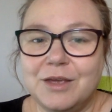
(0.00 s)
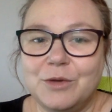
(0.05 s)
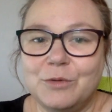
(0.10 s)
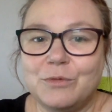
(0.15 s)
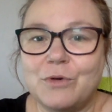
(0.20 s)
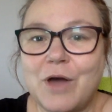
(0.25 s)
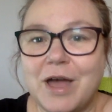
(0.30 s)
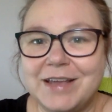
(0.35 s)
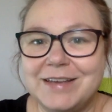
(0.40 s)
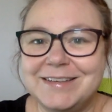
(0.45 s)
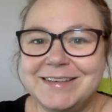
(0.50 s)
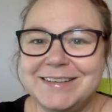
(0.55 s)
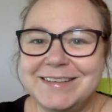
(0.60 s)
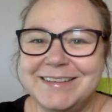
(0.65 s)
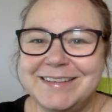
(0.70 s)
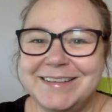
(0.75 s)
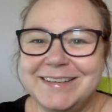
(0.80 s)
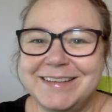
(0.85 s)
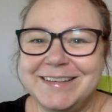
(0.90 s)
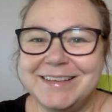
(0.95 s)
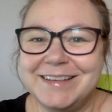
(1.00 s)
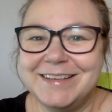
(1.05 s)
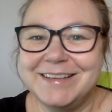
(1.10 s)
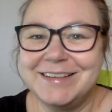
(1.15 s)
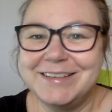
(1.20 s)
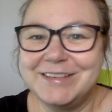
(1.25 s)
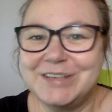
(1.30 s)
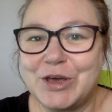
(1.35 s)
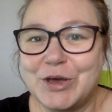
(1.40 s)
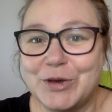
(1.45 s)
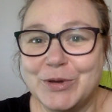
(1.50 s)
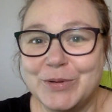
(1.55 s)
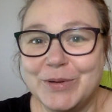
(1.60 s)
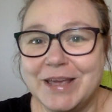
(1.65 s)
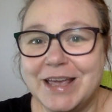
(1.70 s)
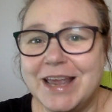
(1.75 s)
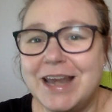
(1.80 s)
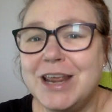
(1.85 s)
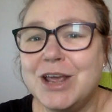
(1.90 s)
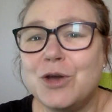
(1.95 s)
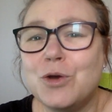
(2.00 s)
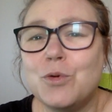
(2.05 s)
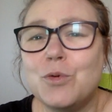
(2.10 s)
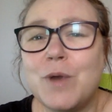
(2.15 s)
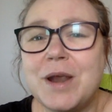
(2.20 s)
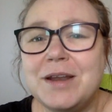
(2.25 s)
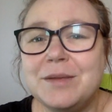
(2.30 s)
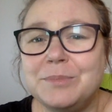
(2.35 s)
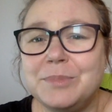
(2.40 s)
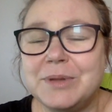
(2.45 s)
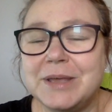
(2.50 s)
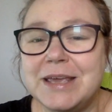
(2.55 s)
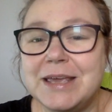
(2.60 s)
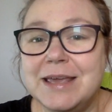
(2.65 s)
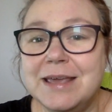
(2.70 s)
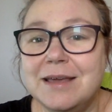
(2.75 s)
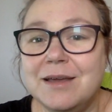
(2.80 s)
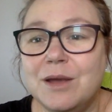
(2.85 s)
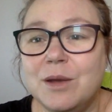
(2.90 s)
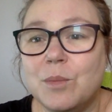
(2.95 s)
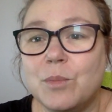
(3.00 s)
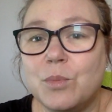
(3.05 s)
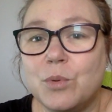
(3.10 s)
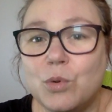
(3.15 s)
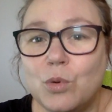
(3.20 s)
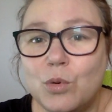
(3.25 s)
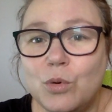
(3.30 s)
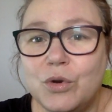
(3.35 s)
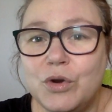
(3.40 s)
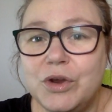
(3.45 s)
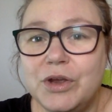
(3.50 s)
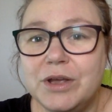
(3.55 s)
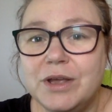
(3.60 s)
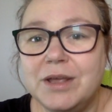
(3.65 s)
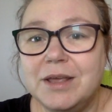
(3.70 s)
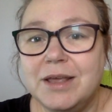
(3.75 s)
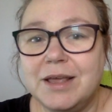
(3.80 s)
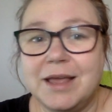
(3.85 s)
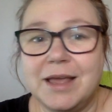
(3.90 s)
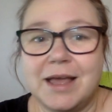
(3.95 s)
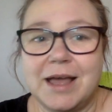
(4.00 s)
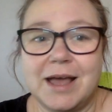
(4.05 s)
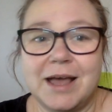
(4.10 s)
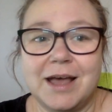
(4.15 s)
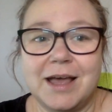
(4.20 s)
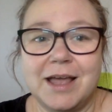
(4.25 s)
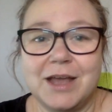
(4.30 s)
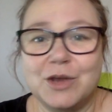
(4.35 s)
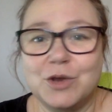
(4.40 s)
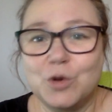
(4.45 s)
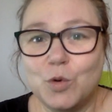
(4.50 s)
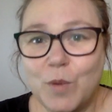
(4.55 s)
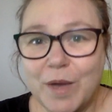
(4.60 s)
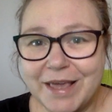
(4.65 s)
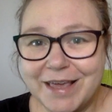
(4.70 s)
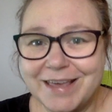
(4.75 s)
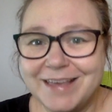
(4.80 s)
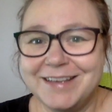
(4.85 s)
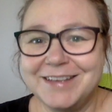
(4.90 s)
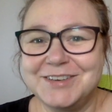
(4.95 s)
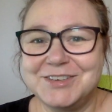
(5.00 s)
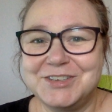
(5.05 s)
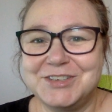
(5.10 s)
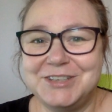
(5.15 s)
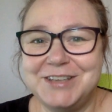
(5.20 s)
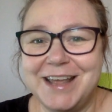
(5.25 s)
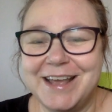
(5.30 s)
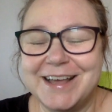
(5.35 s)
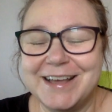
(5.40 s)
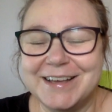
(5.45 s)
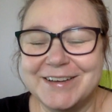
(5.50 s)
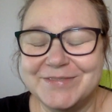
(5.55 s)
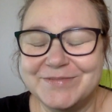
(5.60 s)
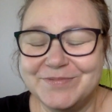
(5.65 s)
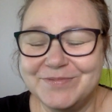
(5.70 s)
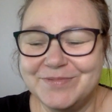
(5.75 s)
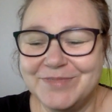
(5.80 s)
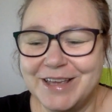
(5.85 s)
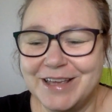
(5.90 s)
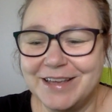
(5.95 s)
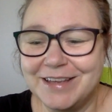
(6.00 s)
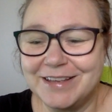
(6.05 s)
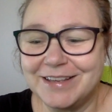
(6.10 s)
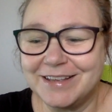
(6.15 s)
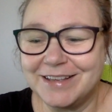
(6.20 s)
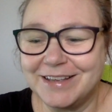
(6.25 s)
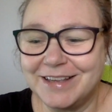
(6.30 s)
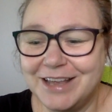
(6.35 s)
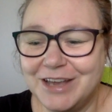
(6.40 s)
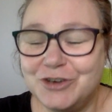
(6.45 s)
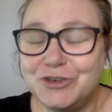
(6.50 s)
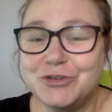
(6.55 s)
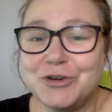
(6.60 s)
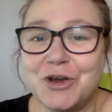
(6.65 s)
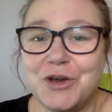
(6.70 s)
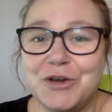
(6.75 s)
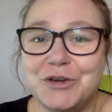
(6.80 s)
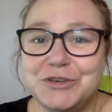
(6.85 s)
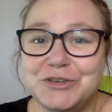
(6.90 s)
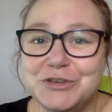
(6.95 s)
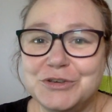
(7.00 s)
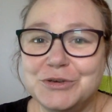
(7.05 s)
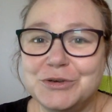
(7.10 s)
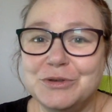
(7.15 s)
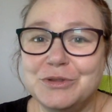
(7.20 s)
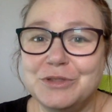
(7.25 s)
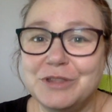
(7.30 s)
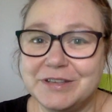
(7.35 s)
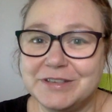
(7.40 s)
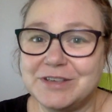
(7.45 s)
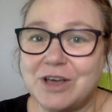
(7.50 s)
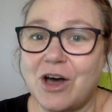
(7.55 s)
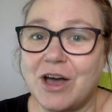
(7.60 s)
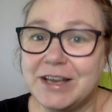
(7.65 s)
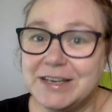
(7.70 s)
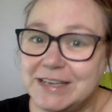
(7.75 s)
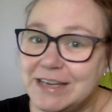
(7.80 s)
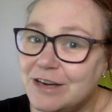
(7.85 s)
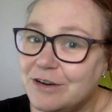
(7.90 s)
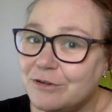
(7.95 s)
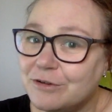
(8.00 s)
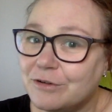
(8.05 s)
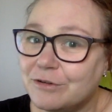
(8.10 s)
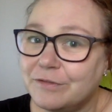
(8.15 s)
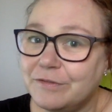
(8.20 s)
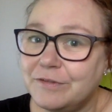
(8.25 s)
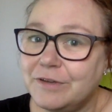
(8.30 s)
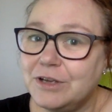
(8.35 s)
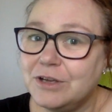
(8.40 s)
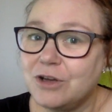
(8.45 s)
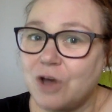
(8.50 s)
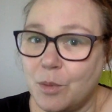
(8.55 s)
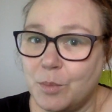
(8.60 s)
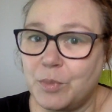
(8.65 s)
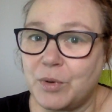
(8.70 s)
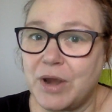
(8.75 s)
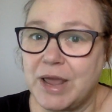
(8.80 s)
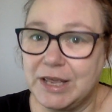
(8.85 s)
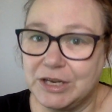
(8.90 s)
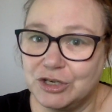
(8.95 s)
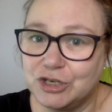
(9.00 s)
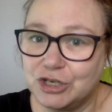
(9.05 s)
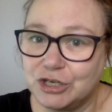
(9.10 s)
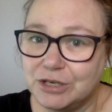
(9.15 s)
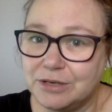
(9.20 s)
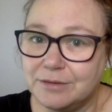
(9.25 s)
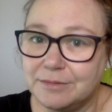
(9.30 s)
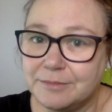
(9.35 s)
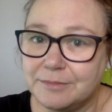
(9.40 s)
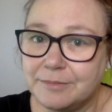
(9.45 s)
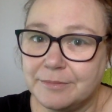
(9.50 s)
Right, so an incredibly broad and quick intro to this idea of comprehension.